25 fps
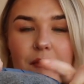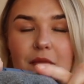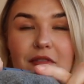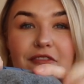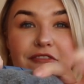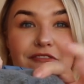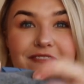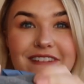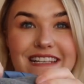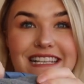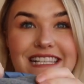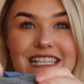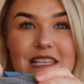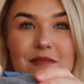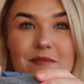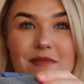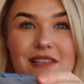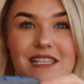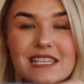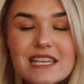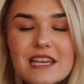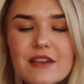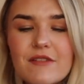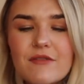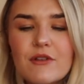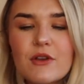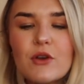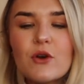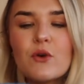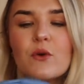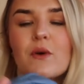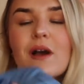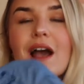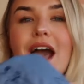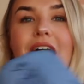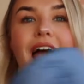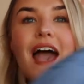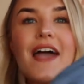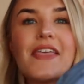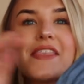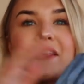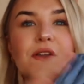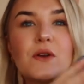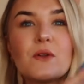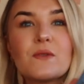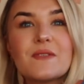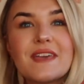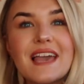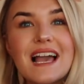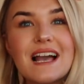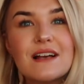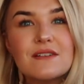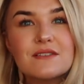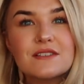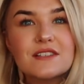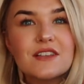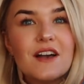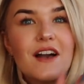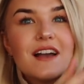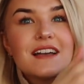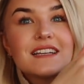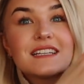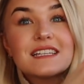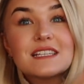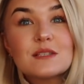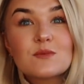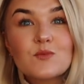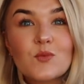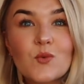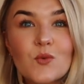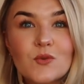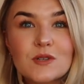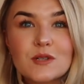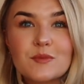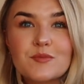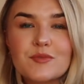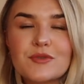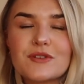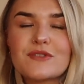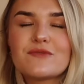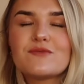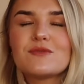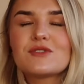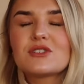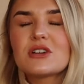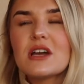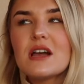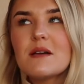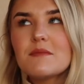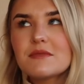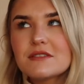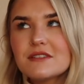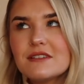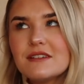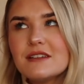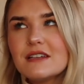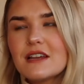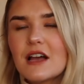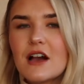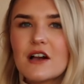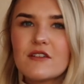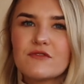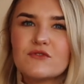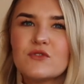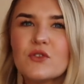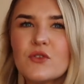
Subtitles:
fleecy material, and then on the outside it's waterproof, which I absolutely love.